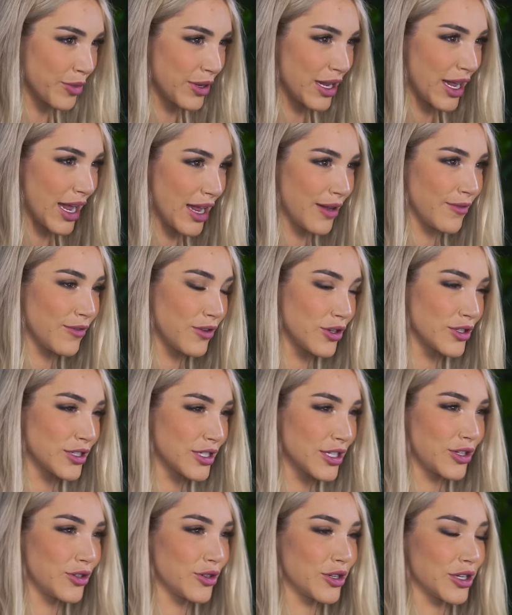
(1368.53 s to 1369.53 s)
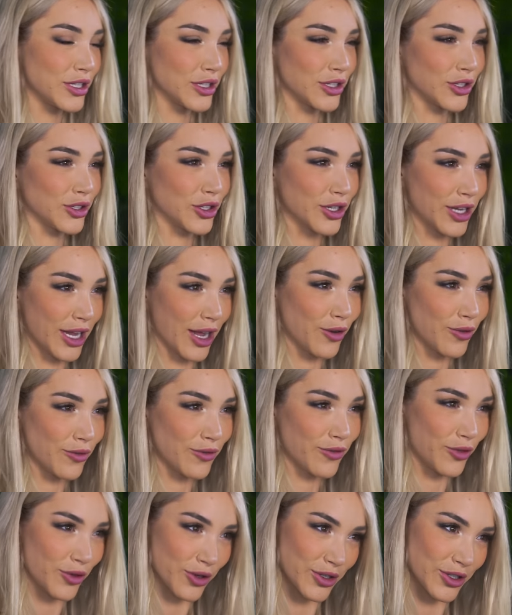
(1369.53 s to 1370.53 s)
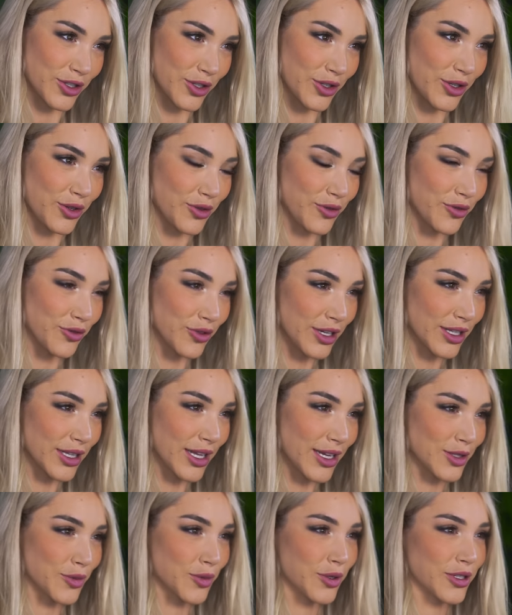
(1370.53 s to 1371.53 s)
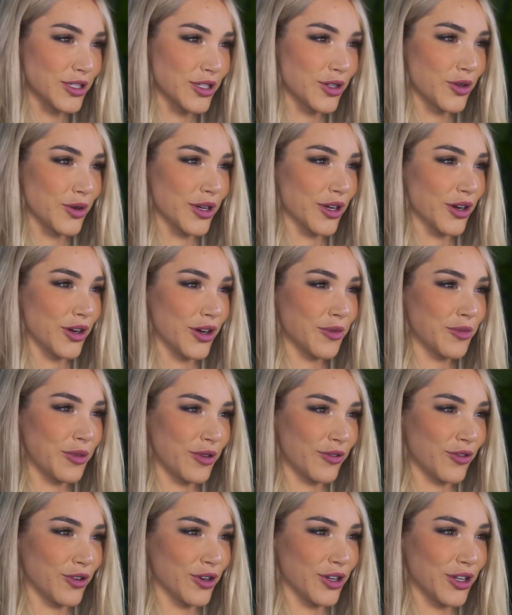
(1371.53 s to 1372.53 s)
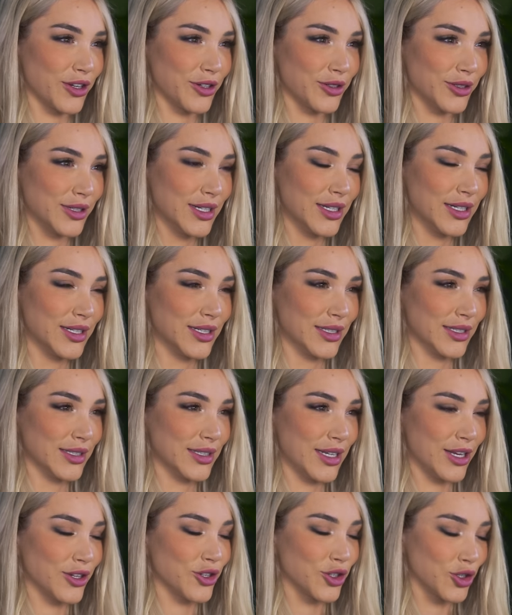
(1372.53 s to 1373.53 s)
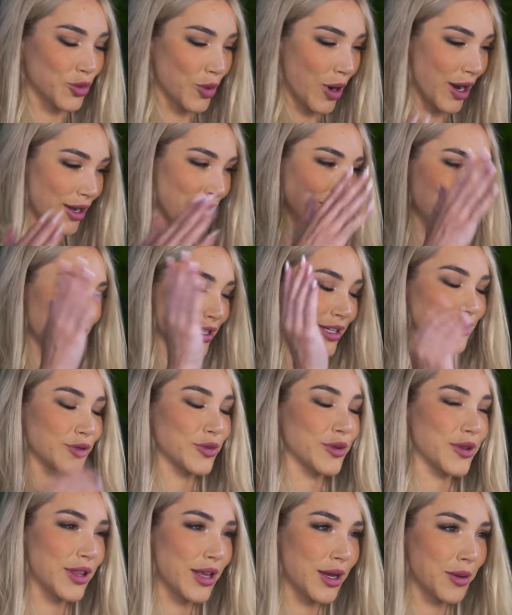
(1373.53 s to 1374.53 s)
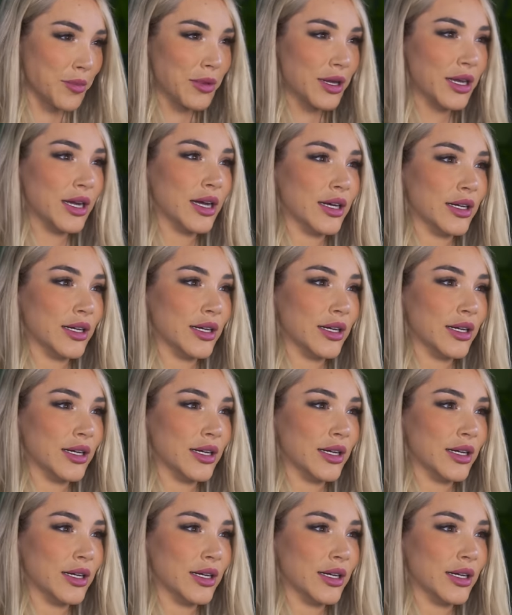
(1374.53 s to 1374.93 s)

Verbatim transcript: behaviors that you can look out for so you realize what's going on before you intertwine yourselves with them?